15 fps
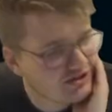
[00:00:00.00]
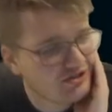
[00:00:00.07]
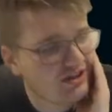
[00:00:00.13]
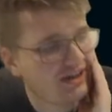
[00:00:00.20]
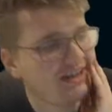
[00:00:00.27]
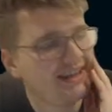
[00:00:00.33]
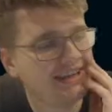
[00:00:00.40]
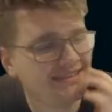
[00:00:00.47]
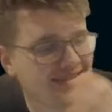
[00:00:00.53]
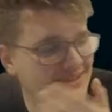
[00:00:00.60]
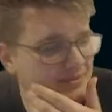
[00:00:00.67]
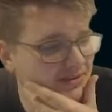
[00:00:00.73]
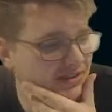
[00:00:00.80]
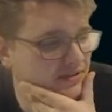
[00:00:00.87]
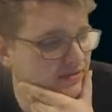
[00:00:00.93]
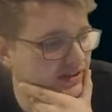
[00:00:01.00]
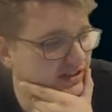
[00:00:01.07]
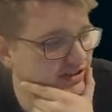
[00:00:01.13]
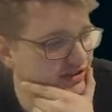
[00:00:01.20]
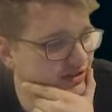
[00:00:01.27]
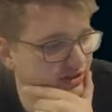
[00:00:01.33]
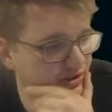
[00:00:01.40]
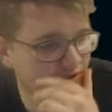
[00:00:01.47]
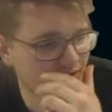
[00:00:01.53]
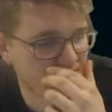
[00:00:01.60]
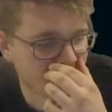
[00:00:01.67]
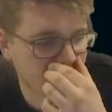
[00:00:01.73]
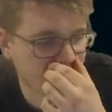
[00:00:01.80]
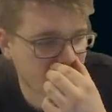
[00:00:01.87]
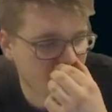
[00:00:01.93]
Trial has limited features. All
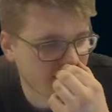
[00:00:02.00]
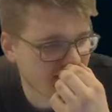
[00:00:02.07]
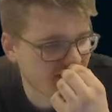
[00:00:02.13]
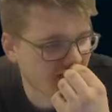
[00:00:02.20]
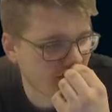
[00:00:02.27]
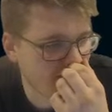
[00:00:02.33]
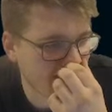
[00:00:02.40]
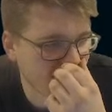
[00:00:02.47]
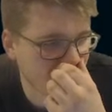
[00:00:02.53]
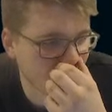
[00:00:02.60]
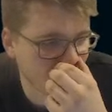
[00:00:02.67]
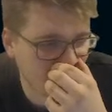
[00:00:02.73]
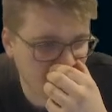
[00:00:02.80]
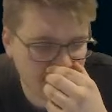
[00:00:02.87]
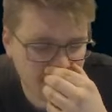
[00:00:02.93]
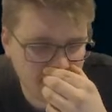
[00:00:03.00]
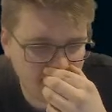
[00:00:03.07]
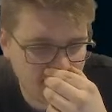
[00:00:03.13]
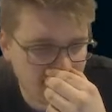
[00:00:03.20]
the good features are paid to win.